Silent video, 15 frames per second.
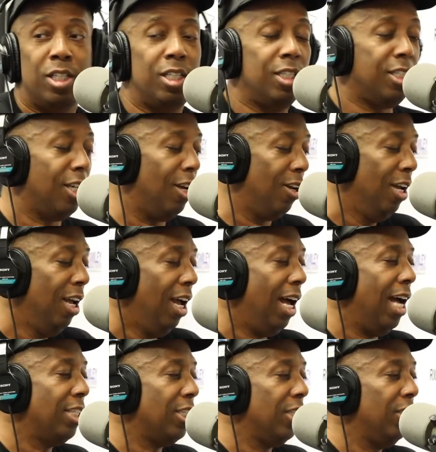I, so,
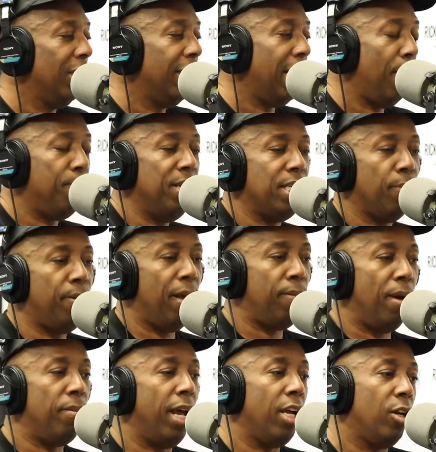I just look at that piece of
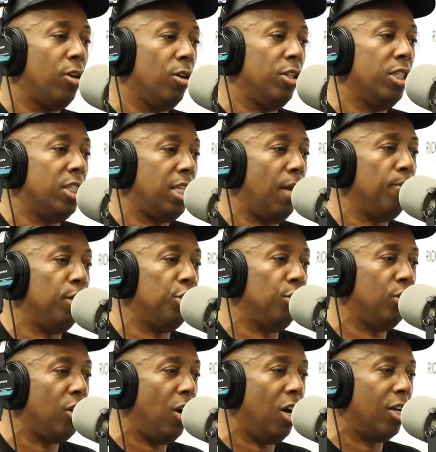paper. I'm like, girl, this is how much
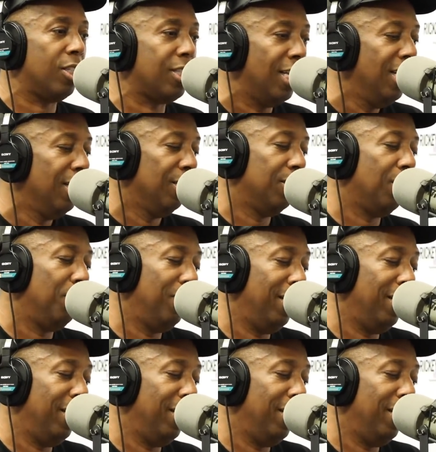you cost. So